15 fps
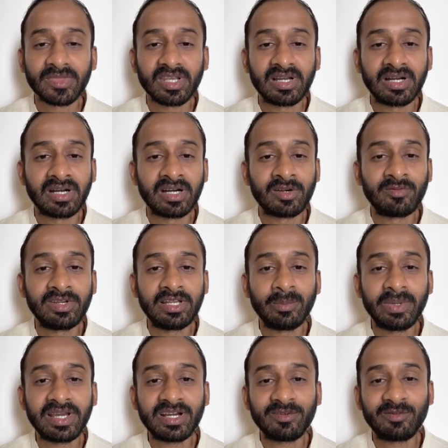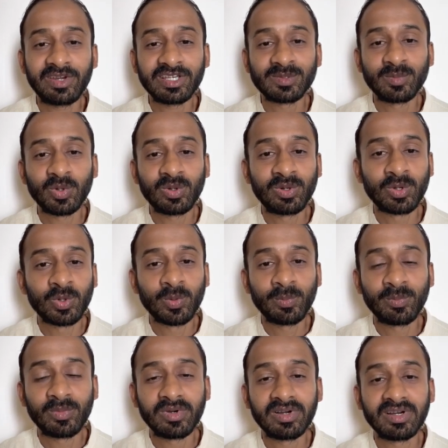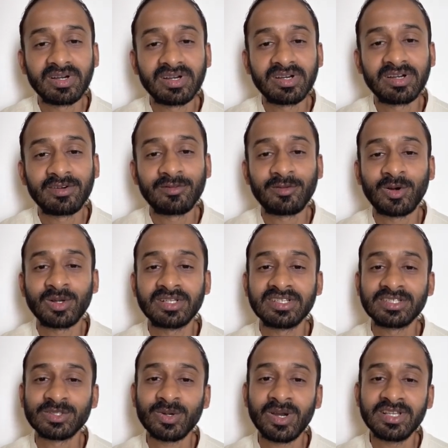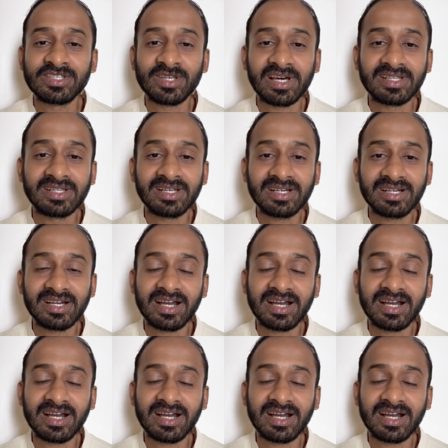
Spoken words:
we'll make a Facebook group for this soil sadhana.